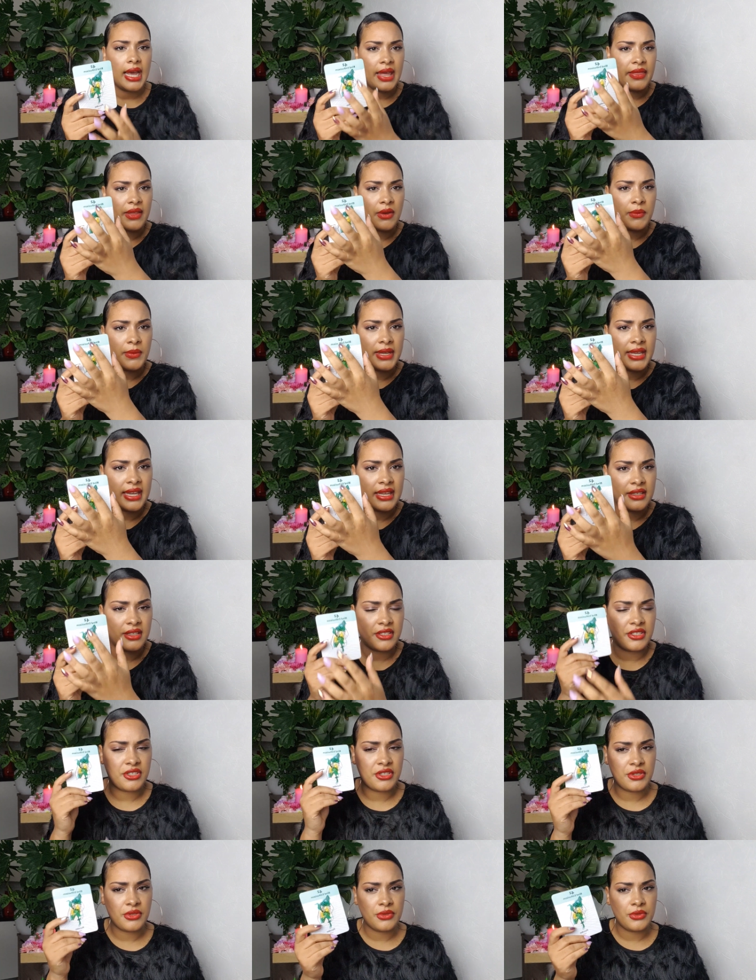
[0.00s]
And then we get the
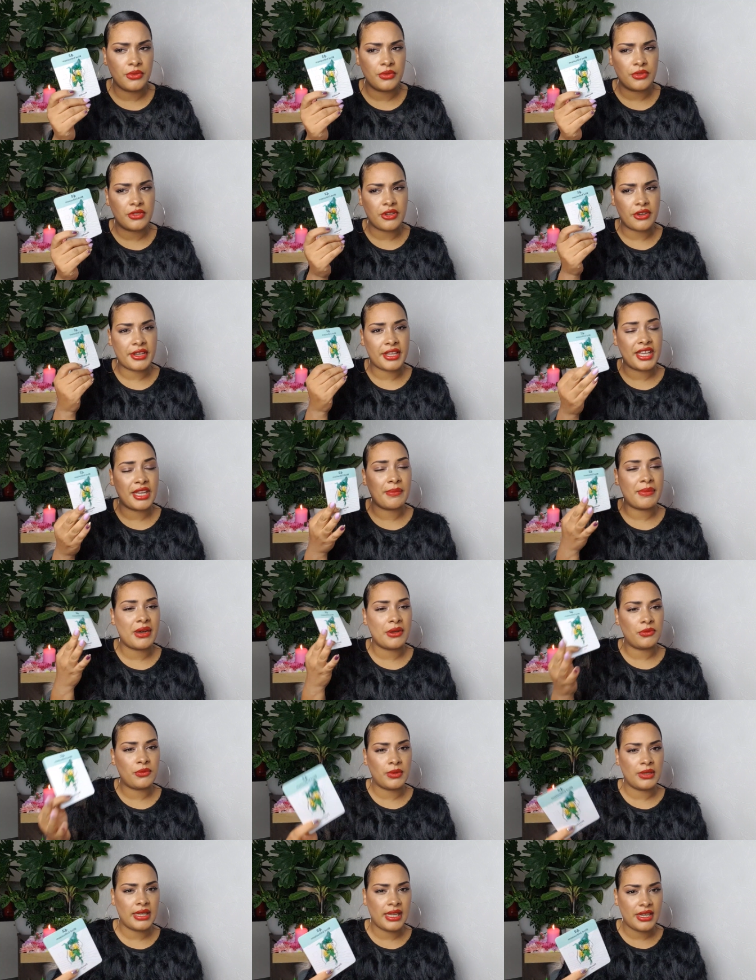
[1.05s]
two talking
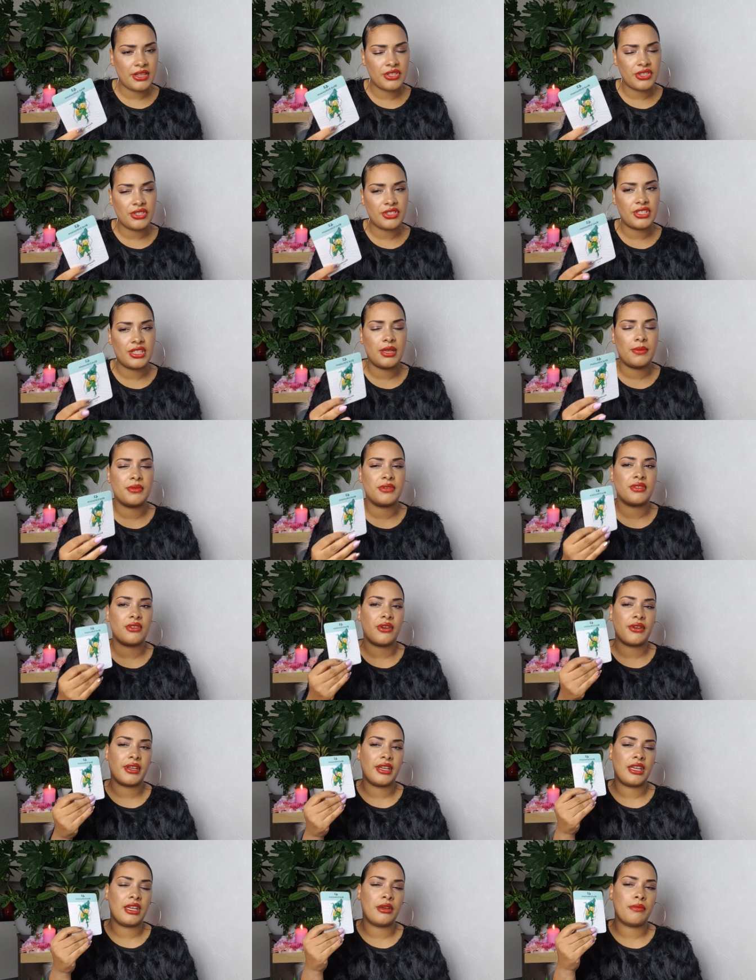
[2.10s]
about relationships,
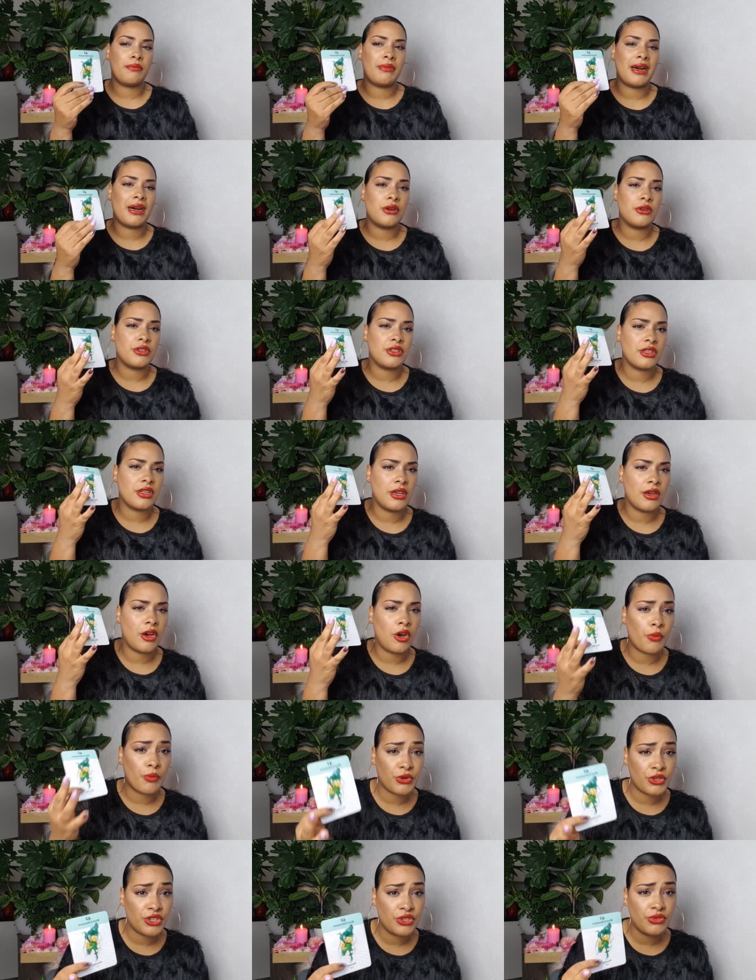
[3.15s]
talking about uh,
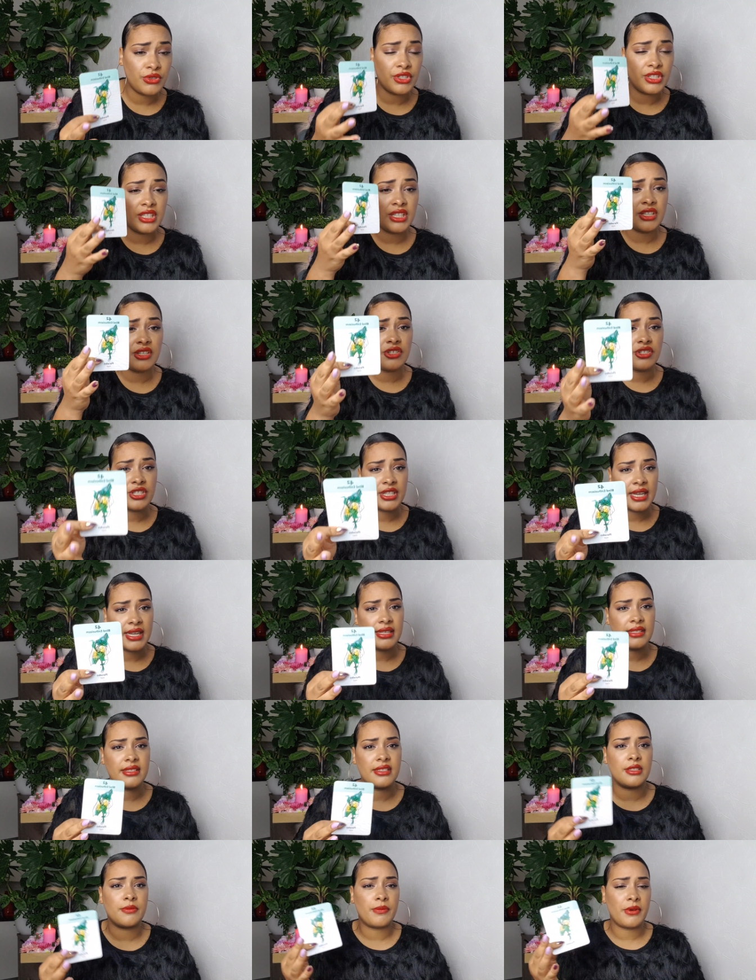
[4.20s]
opportunities,
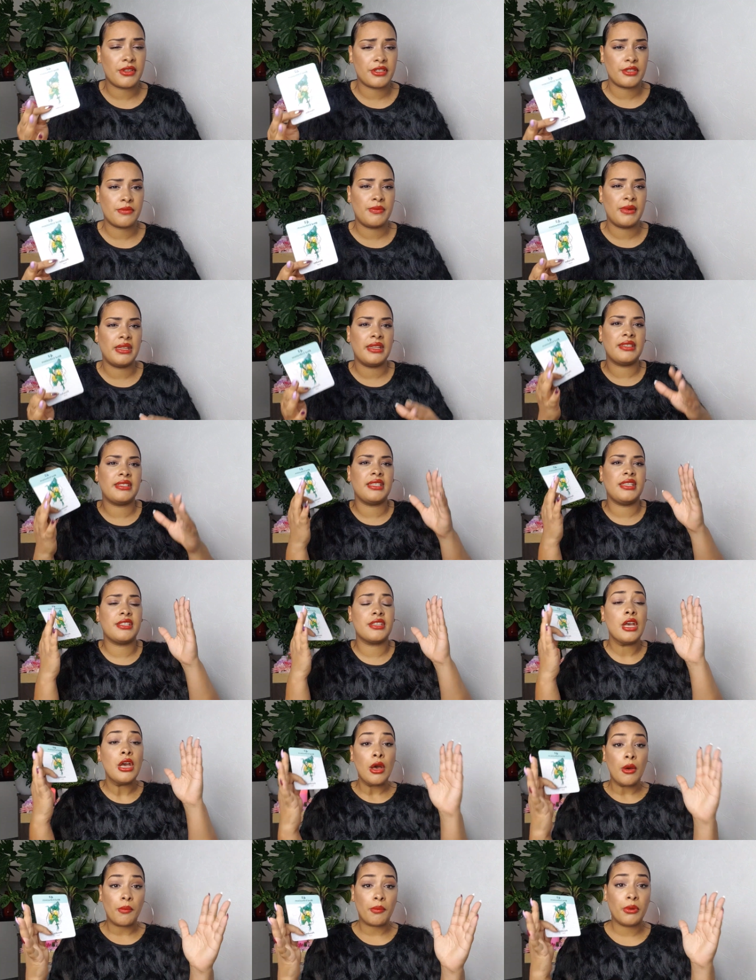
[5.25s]
chances, possibilities,
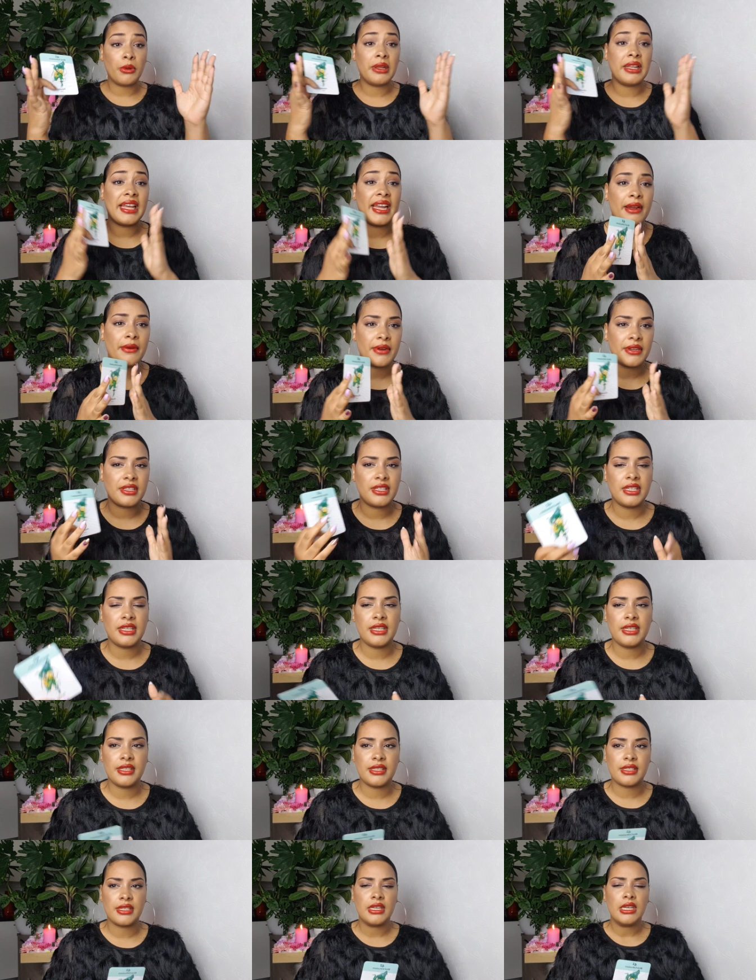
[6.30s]

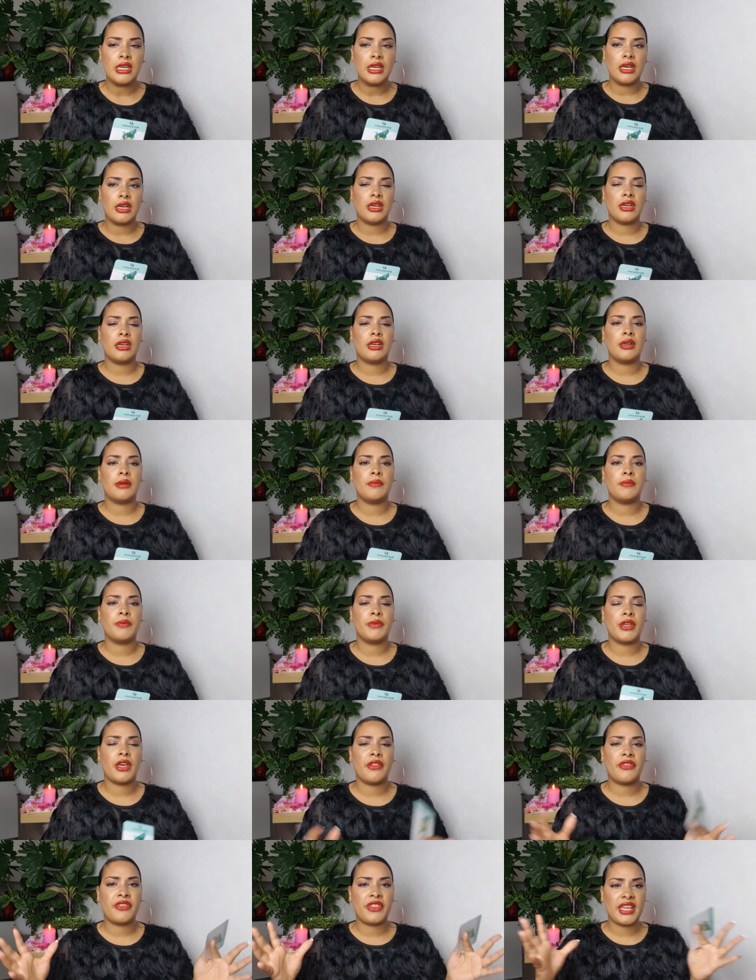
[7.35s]
polarities, um,
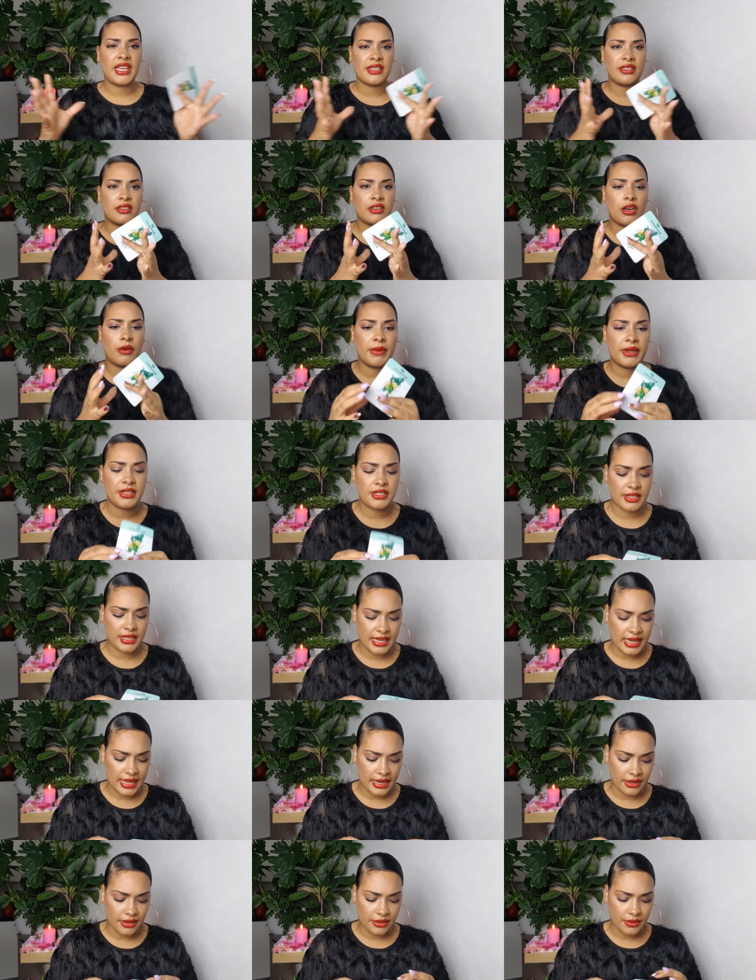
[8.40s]
uh, things coming
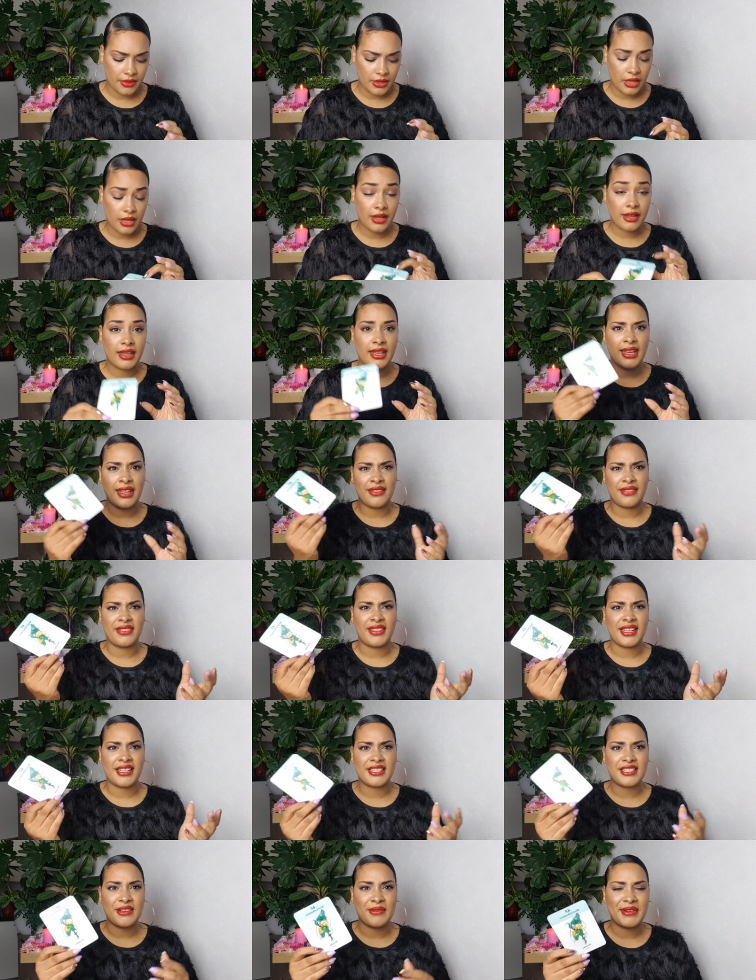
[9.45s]
together again
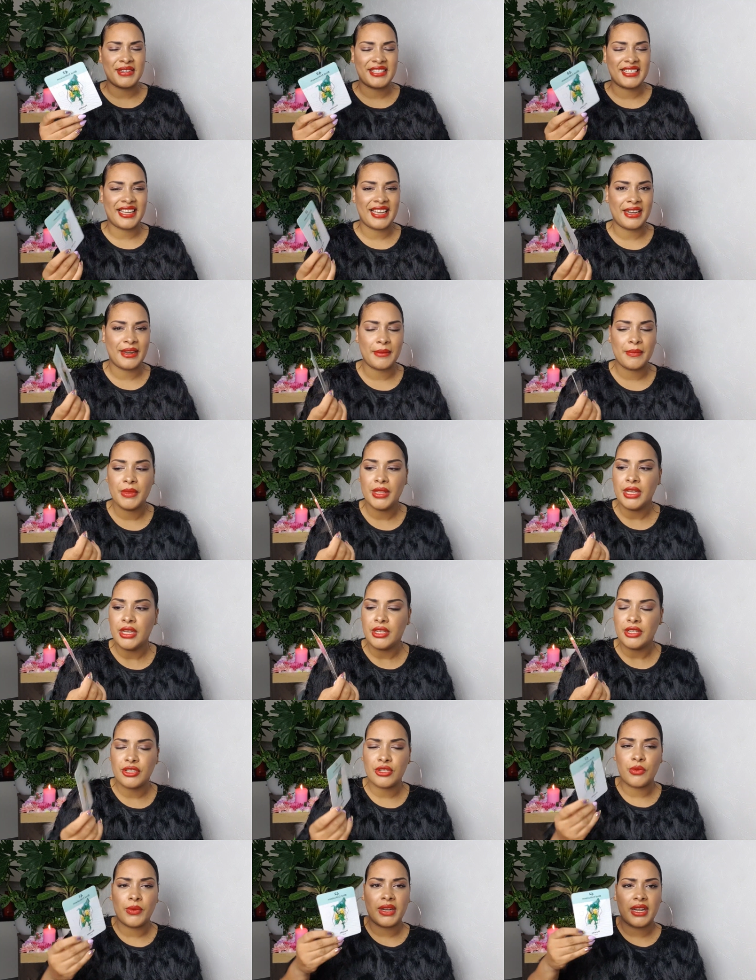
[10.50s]
things coming together
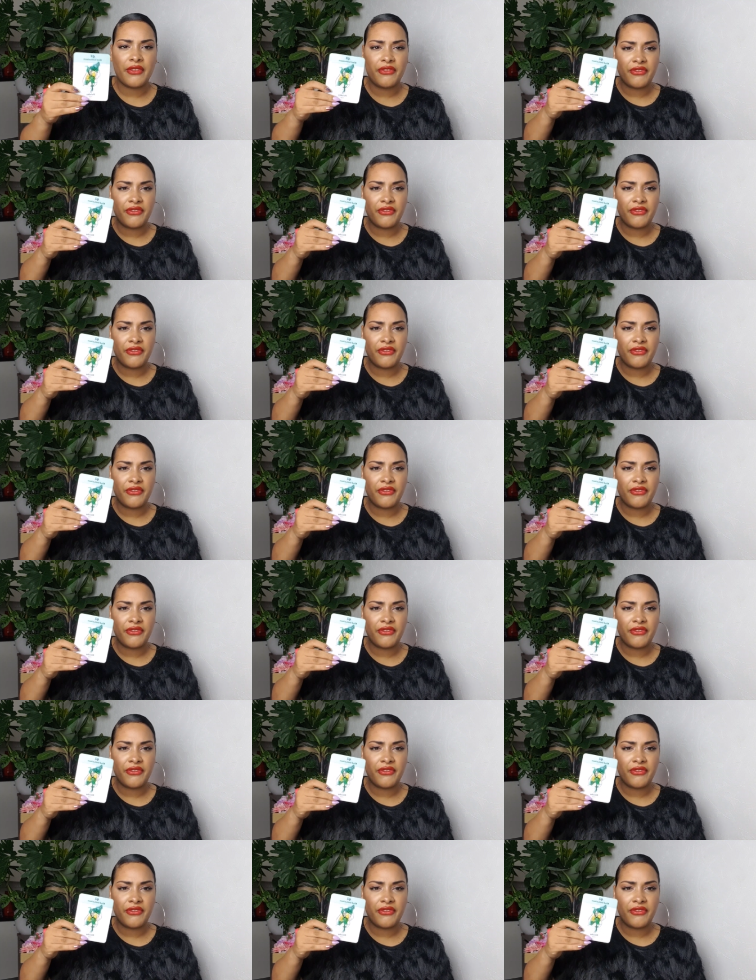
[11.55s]
so what i